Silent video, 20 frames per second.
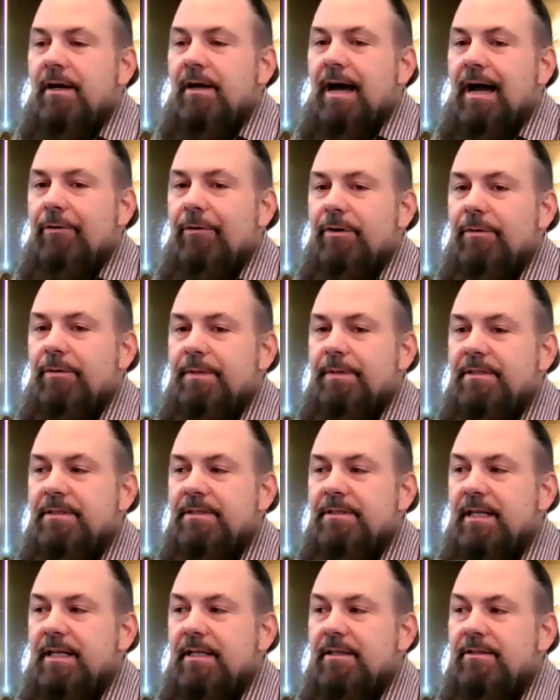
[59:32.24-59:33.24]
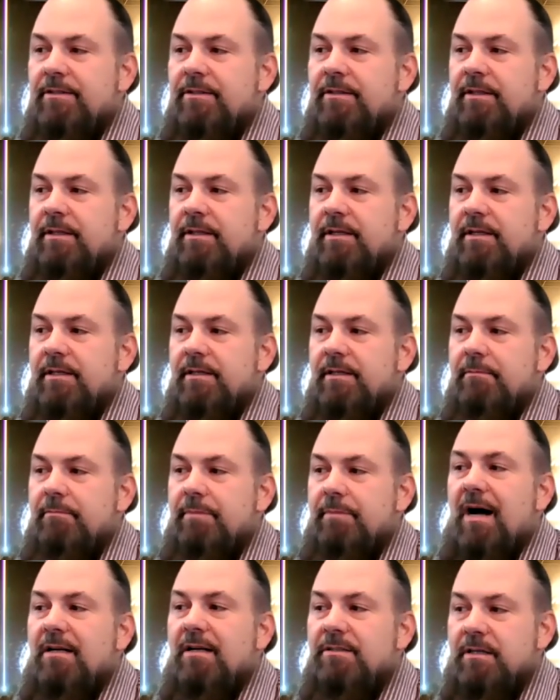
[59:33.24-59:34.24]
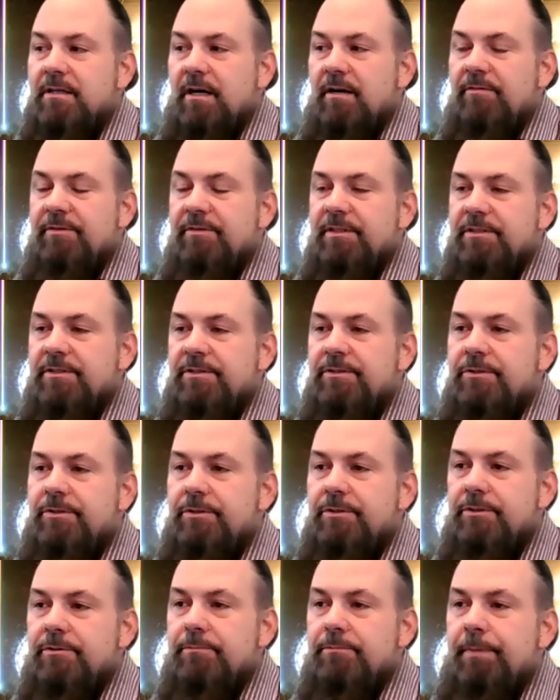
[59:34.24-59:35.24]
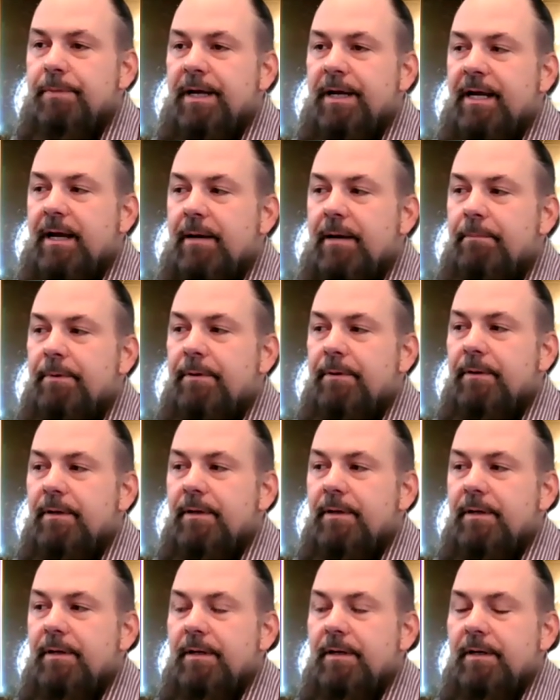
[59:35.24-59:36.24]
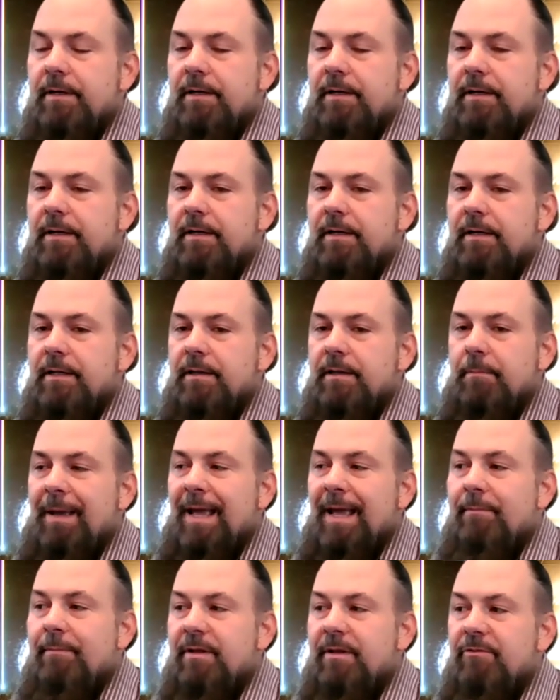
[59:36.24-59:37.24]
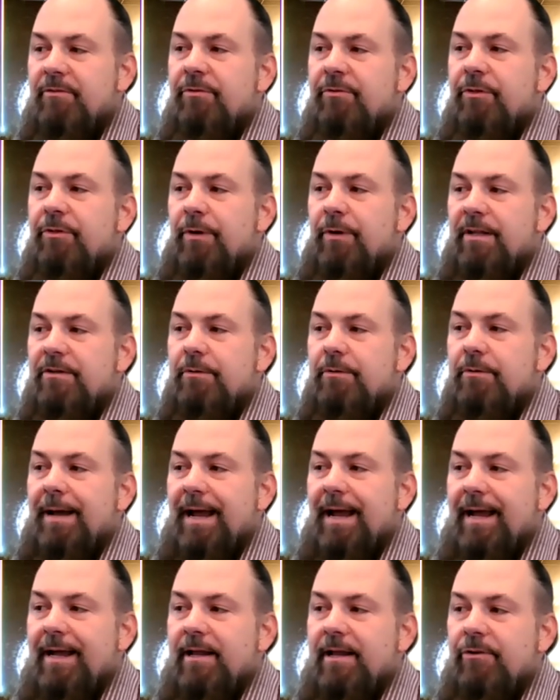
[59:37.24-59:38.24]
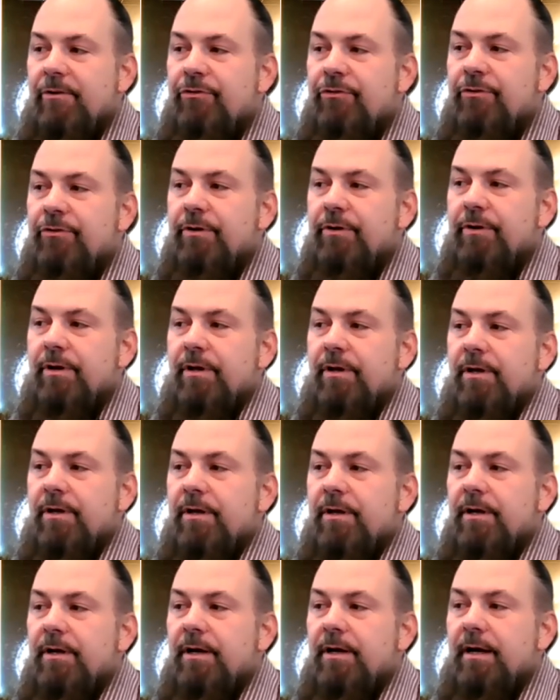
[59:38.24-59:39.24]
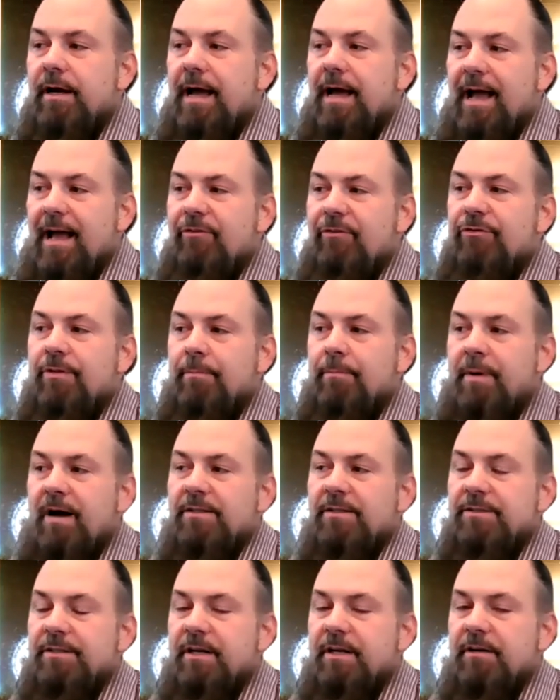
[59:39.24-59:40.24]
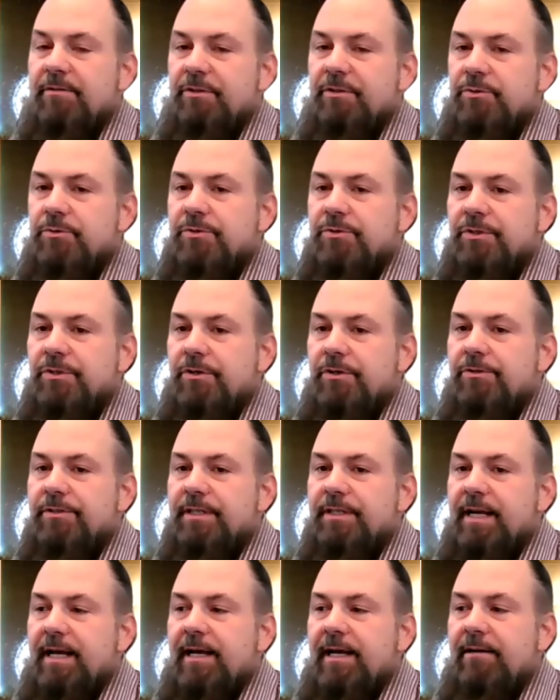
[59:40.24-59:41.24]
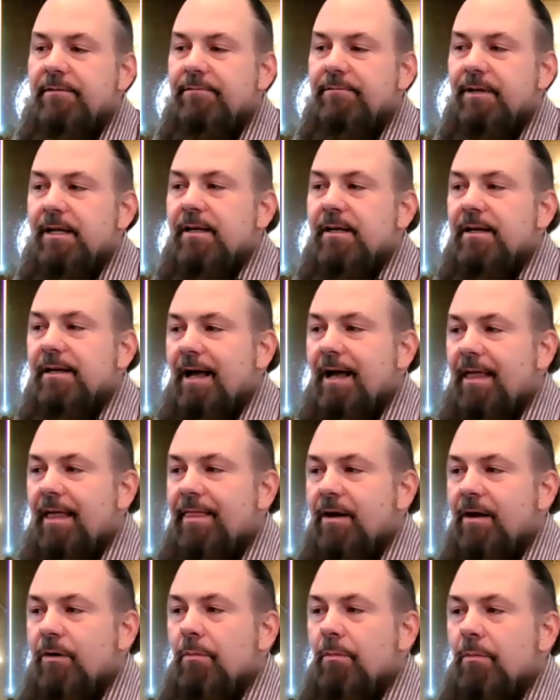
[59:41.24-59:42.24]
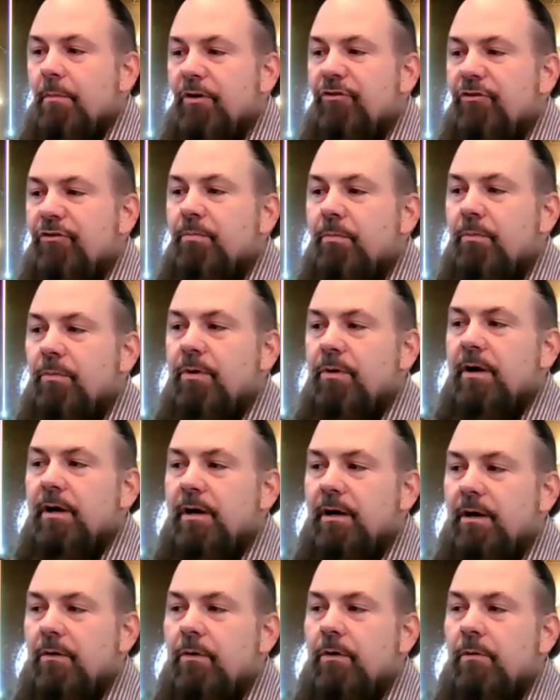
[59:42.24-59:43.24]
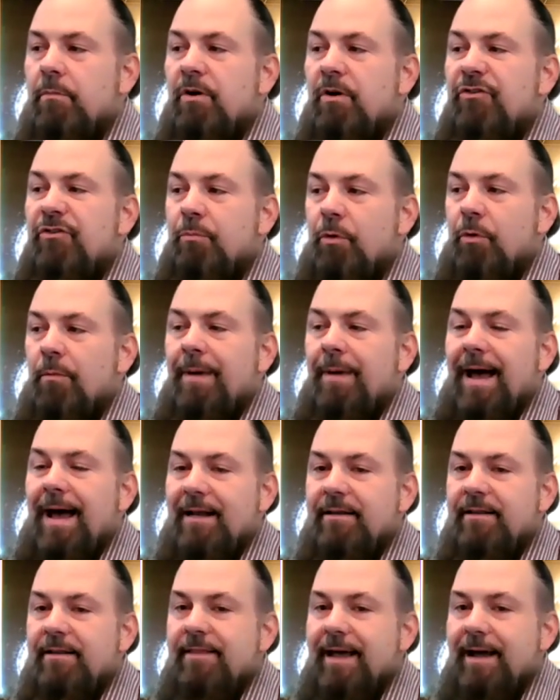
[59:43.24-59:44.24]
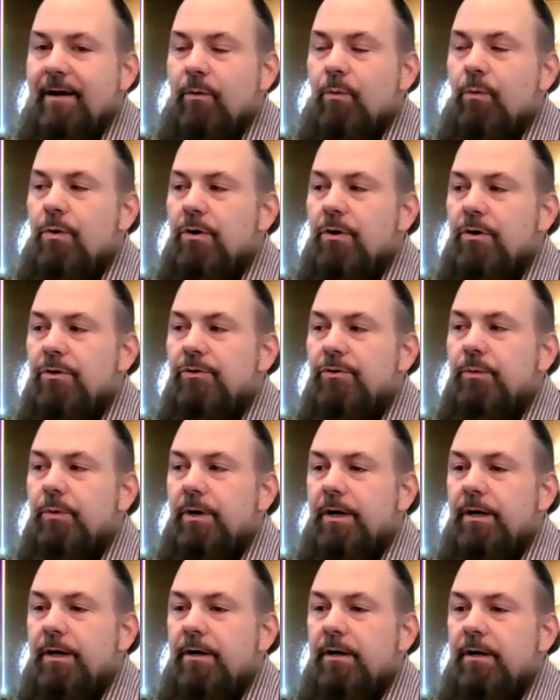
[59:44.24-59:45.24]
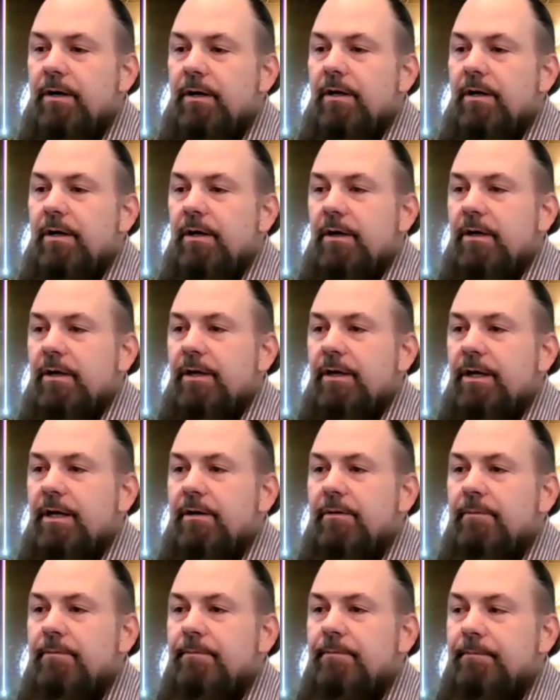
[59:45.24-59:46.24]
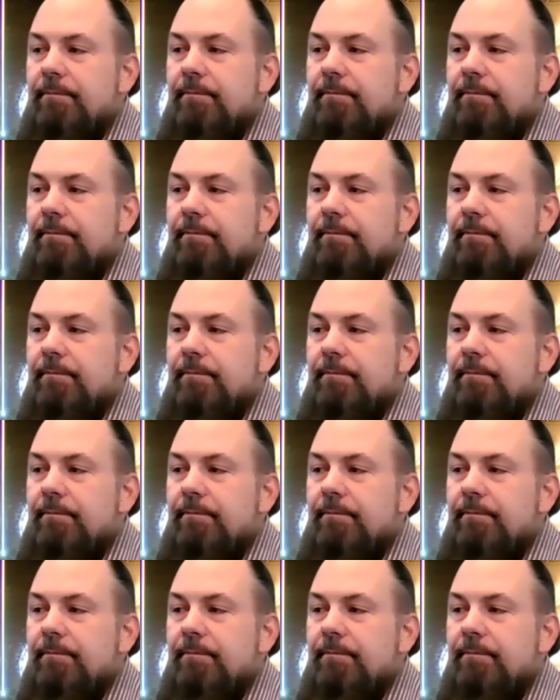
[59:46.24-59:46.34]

I would be sent to the box office to pick up uh, the payment for the rental package uh, as the box office was closing out. I think we're much uh, we're much more back to that world where, you know,